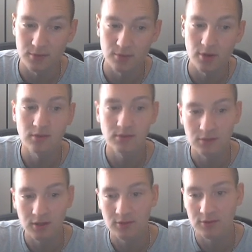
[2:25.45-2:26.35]
The two hundred,
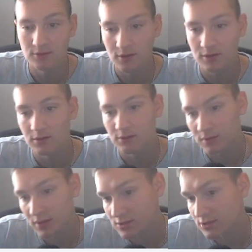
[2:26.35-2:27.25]
three hundred, two hundred,
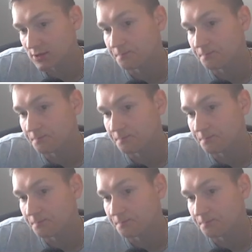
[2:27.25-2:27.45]
three hundred.